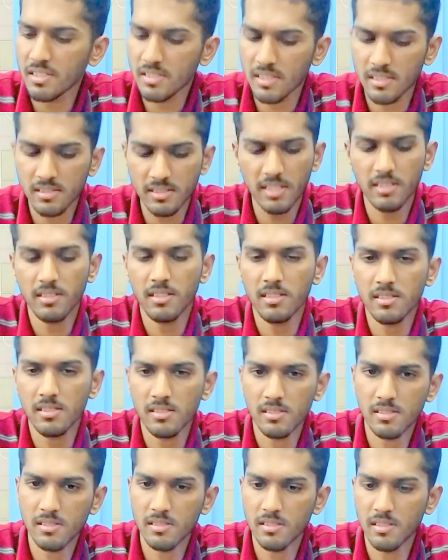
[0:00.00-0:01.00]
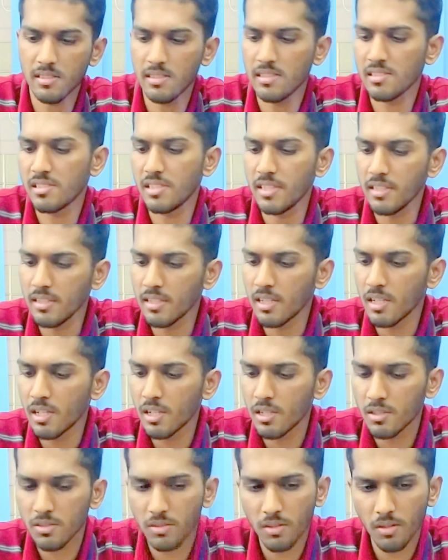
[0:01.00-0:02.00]
distance than this did.
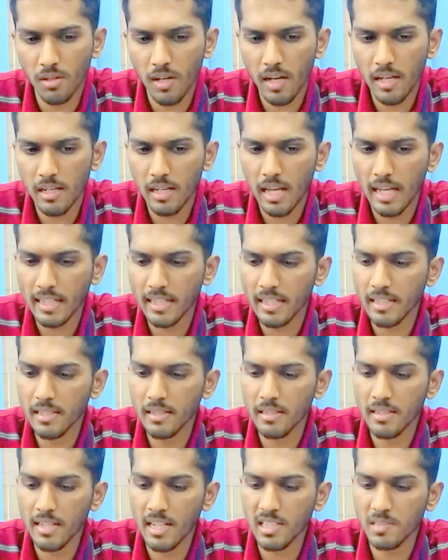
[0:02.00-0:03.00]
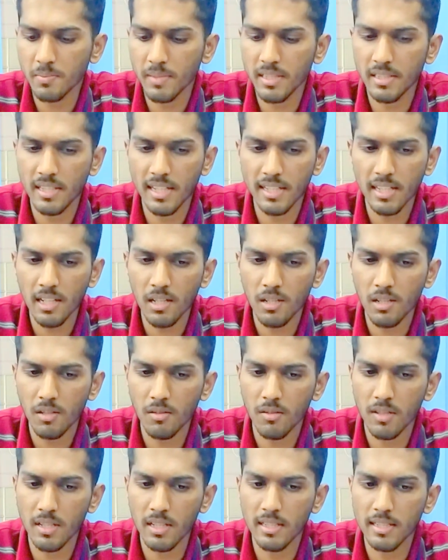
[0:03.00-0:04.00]
So I can transmit data
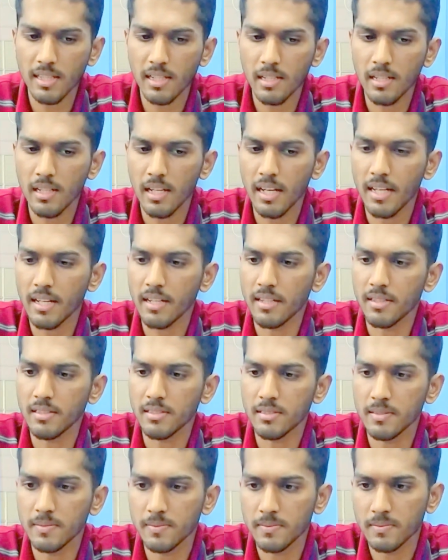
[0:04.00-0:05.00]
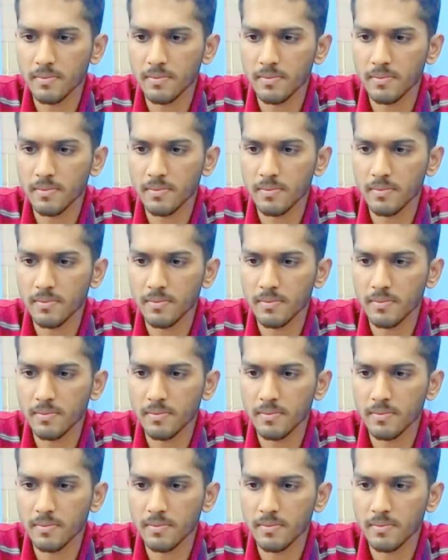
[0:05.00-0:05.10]
over a little higher range.